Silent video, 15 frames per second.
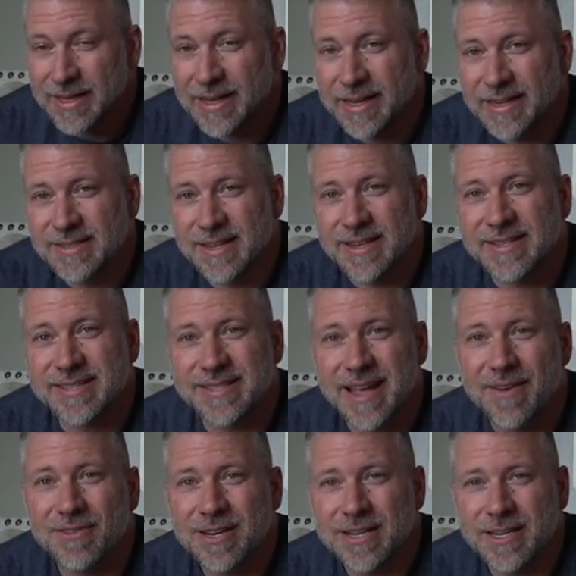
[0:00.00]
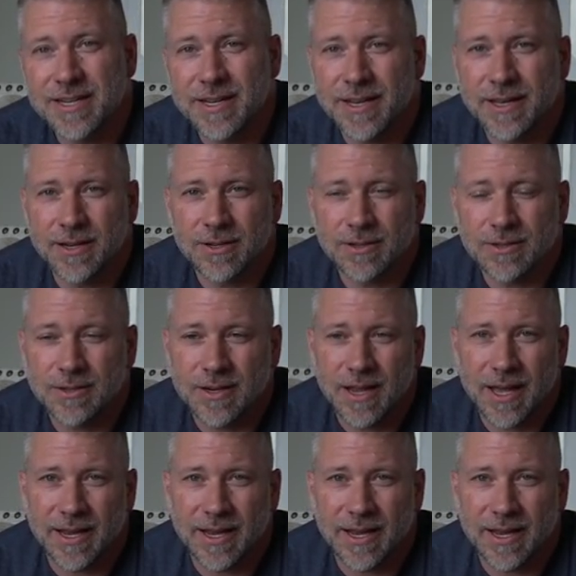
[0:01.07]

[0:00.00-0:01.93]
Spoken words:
It is a 7D inner